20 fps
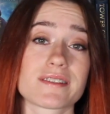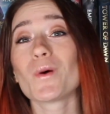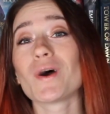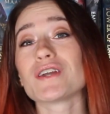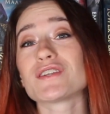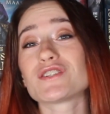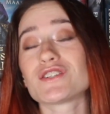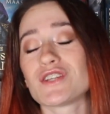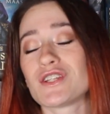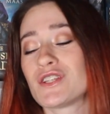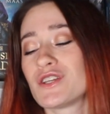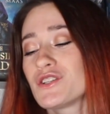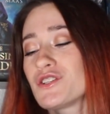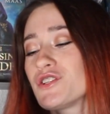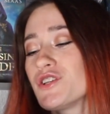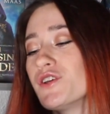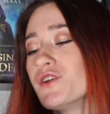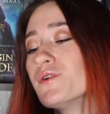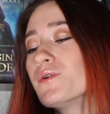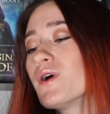Question
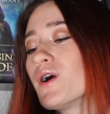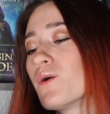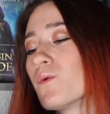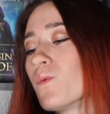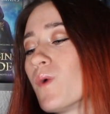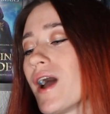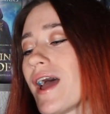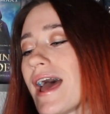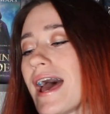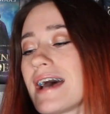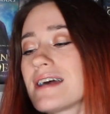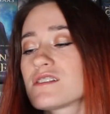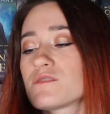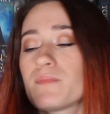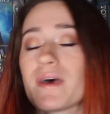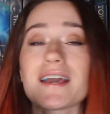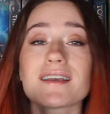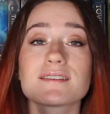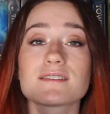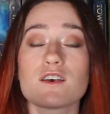2, what
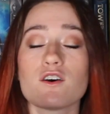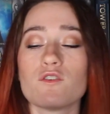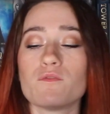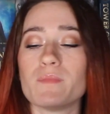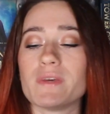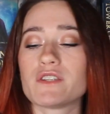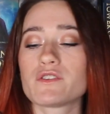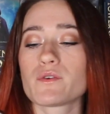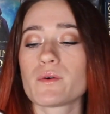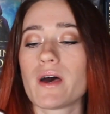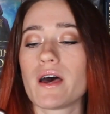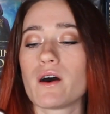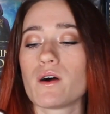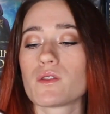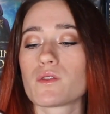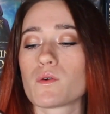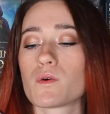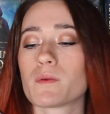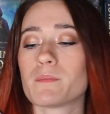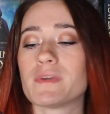aspects of mental
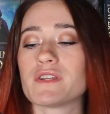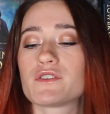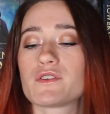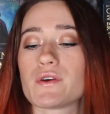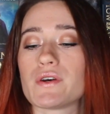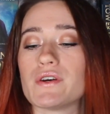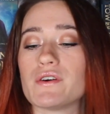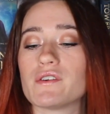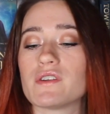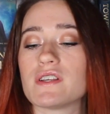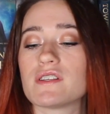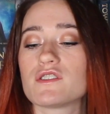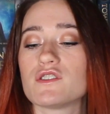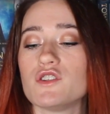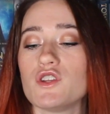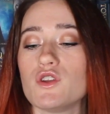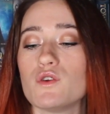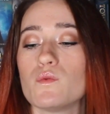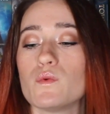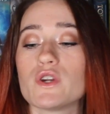health or mental illness
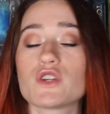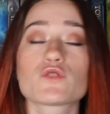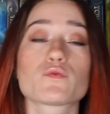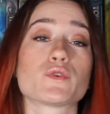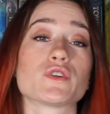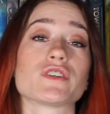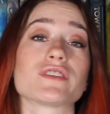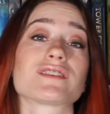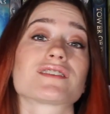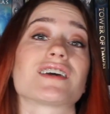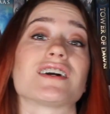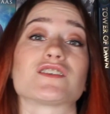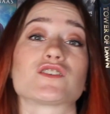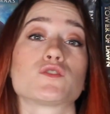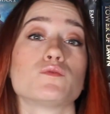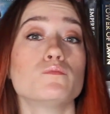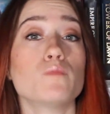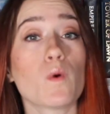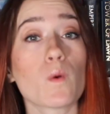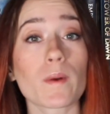do you wish were
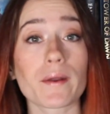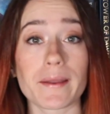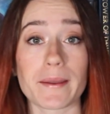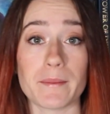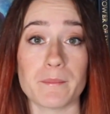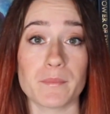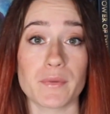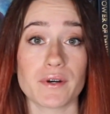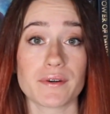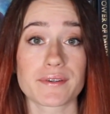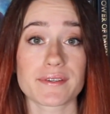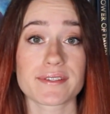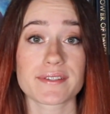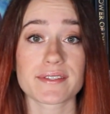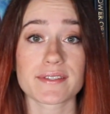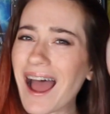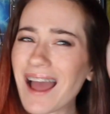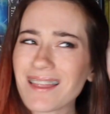discussed more in books?